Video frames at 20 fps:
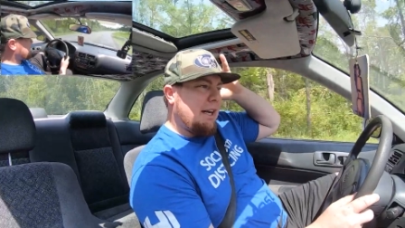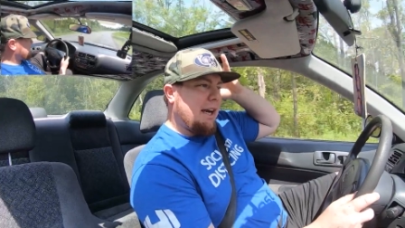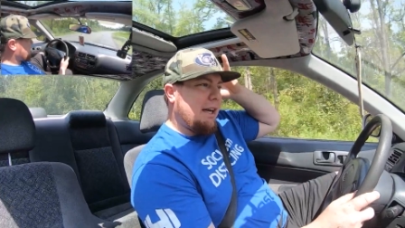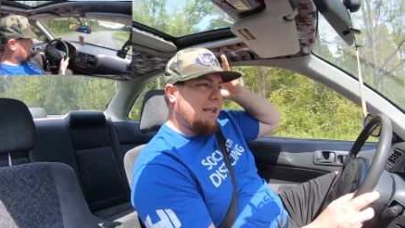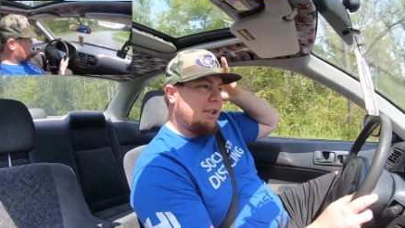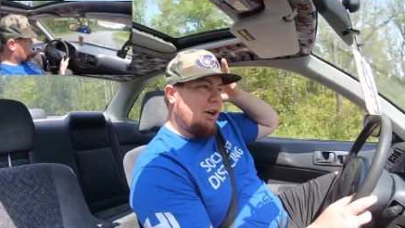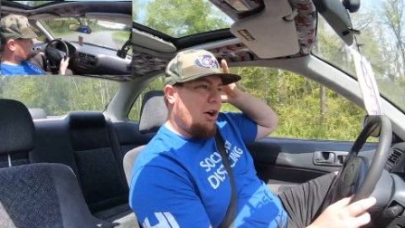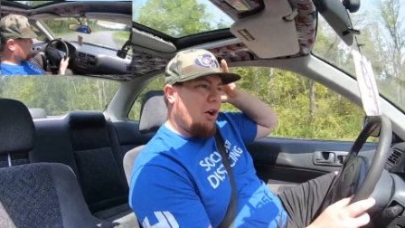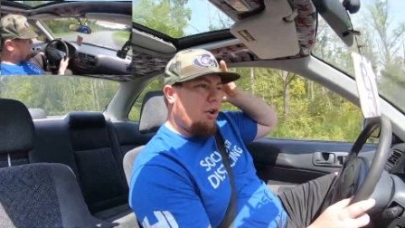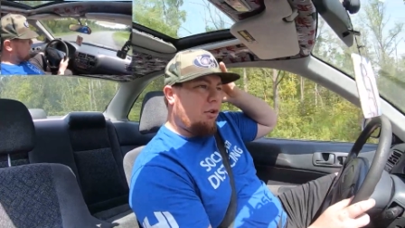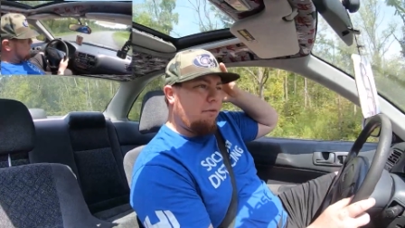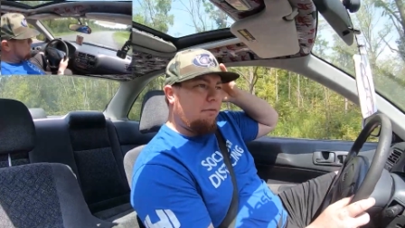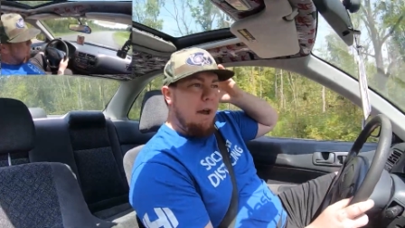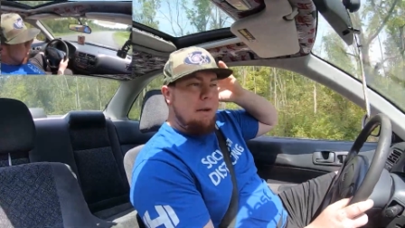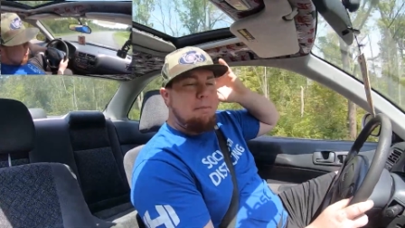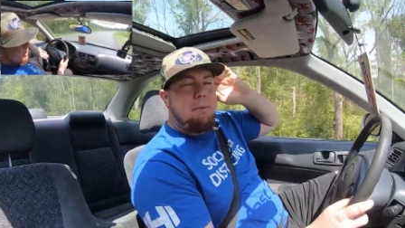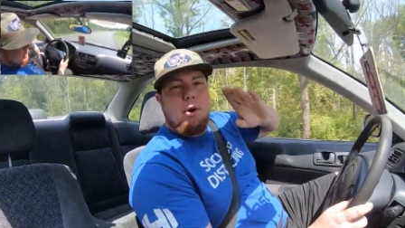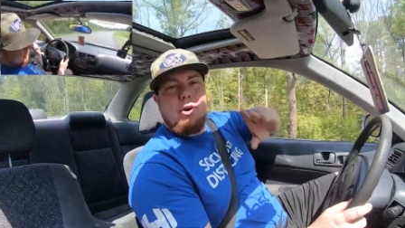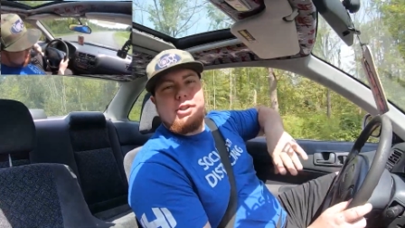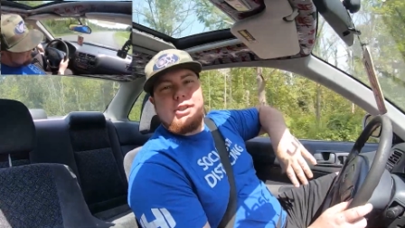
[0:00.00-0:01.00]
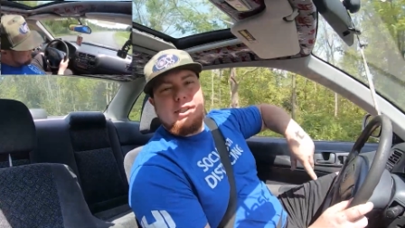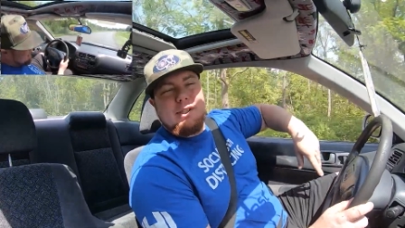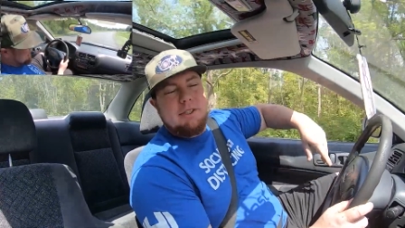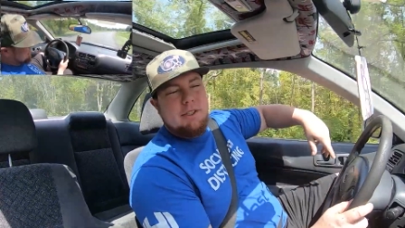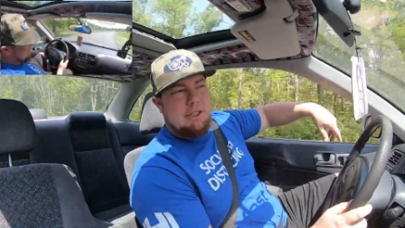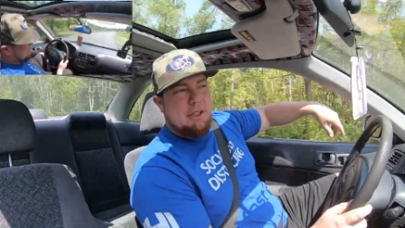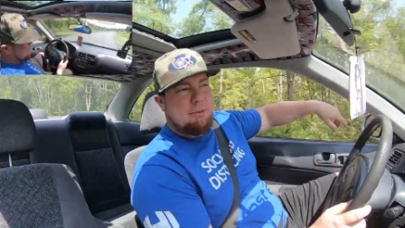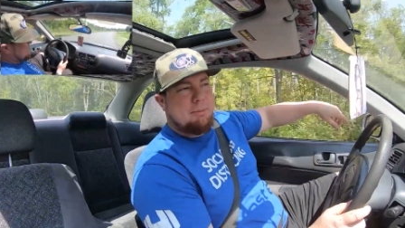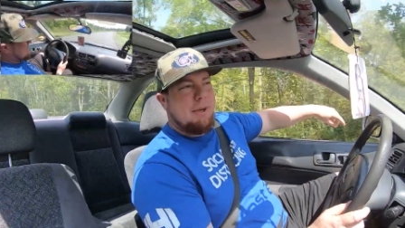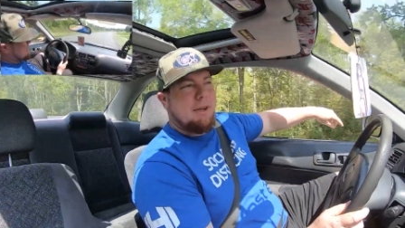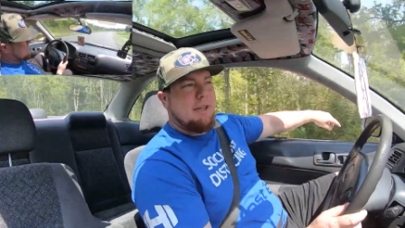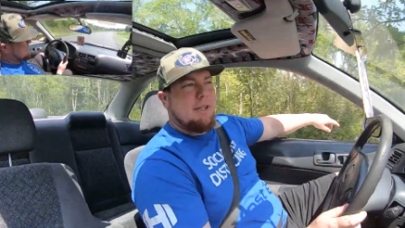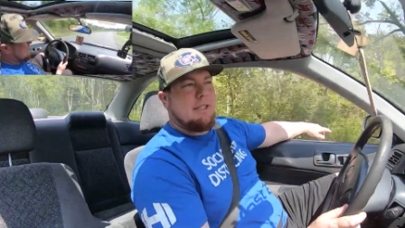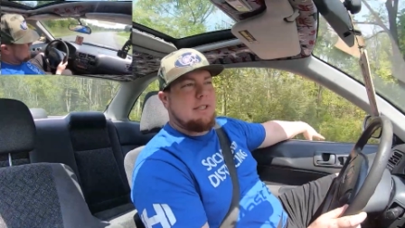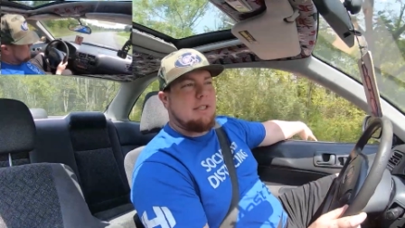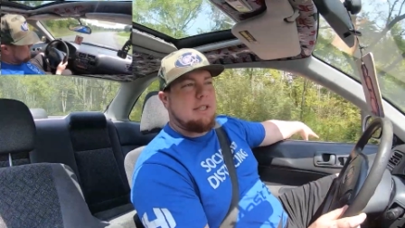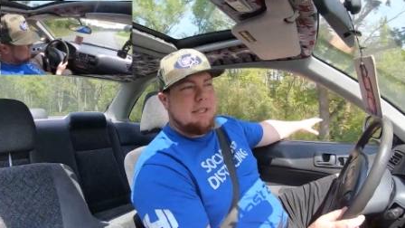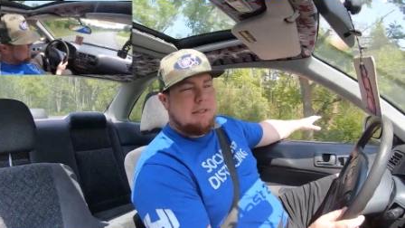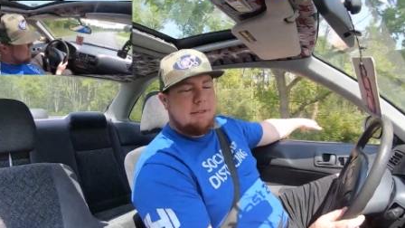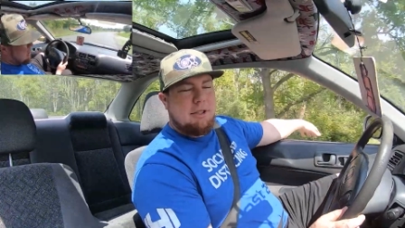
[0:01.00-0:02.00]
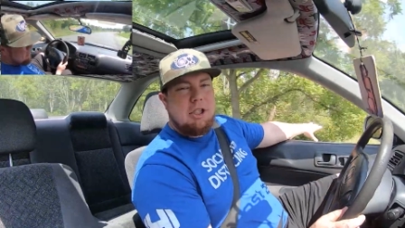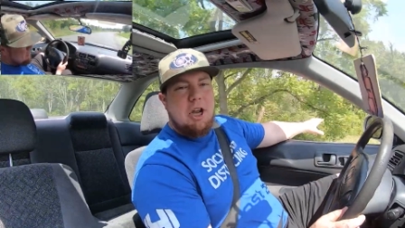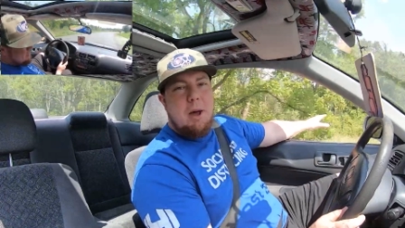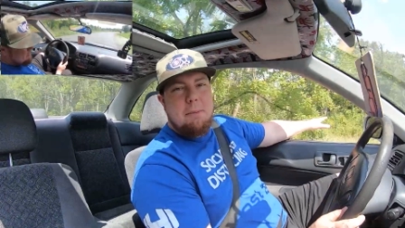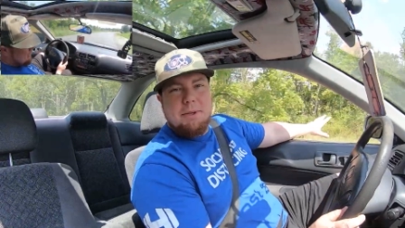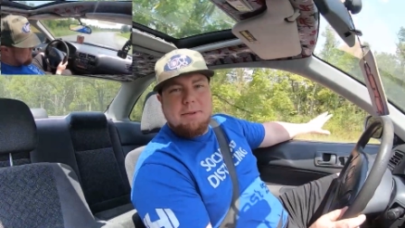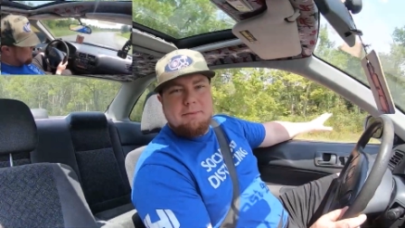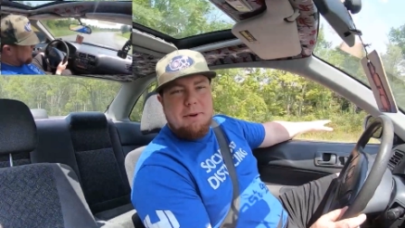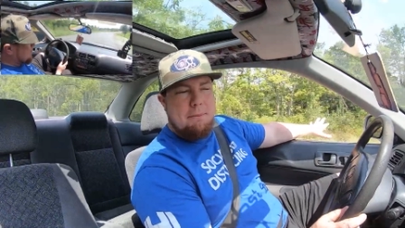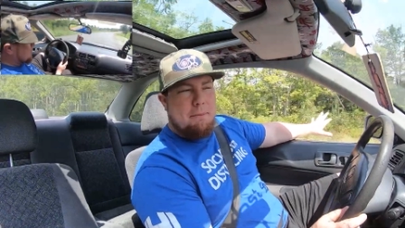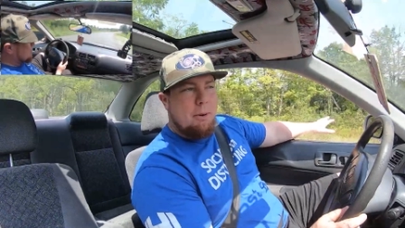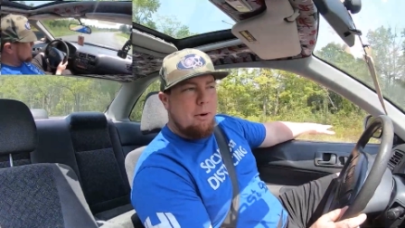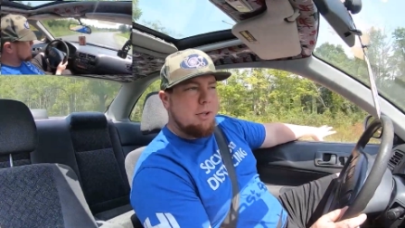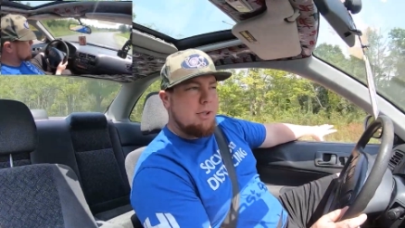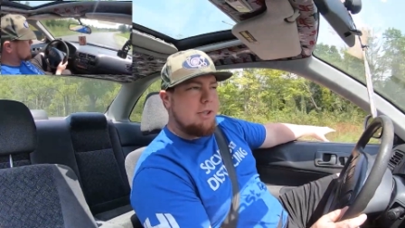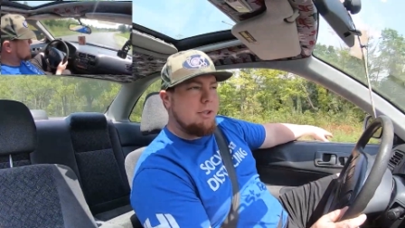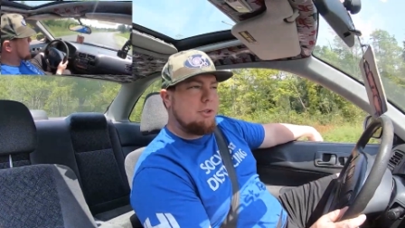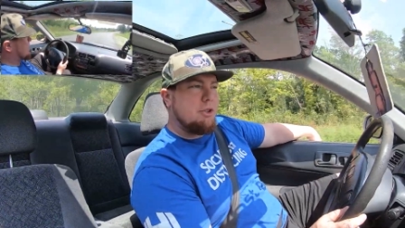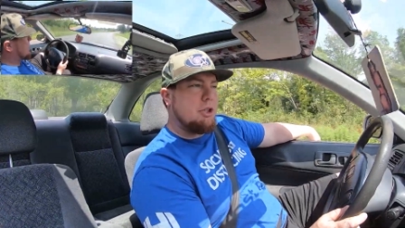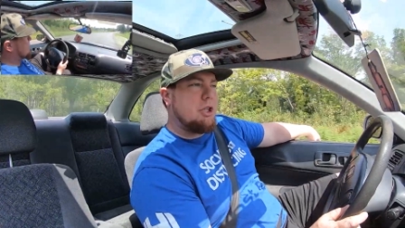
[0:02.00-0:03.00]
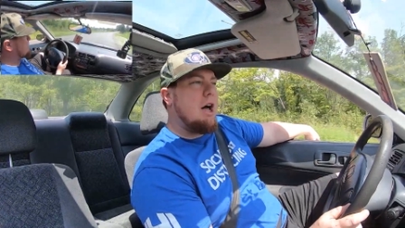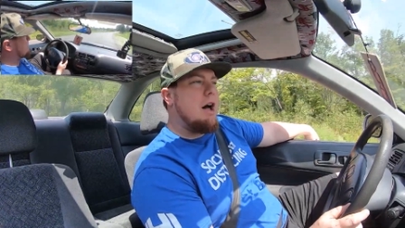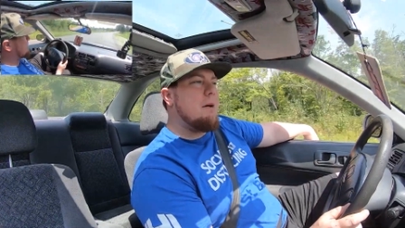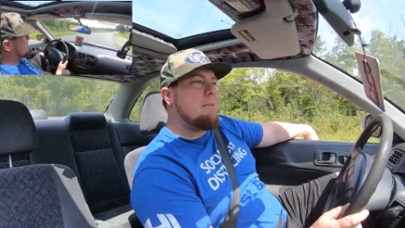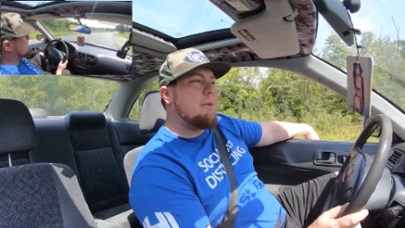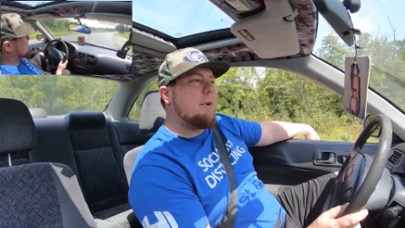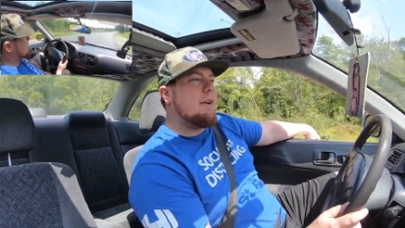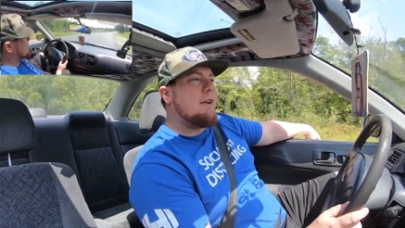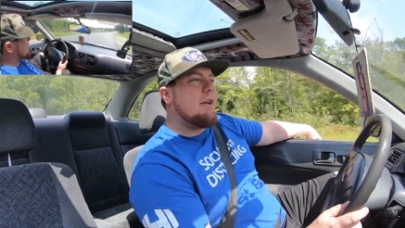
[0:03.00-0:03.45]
is all my personal experience. Like, the shop is my personal shop.